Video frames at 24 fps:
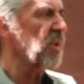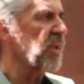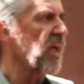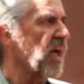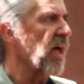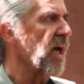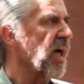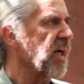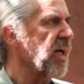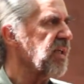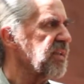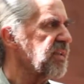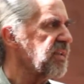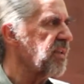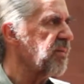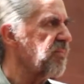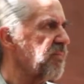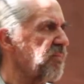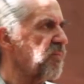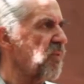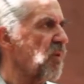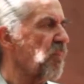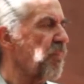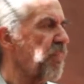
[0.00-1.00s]
ask
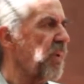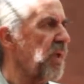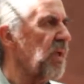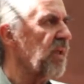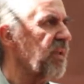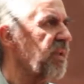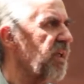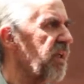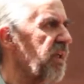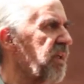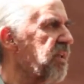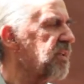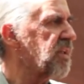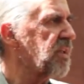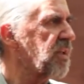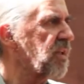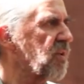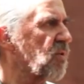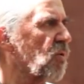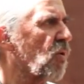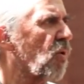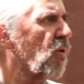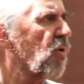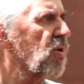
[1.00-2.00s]
them for paint that is a
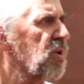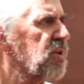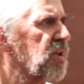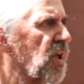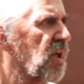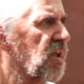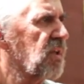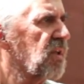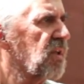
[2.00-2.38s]
little older.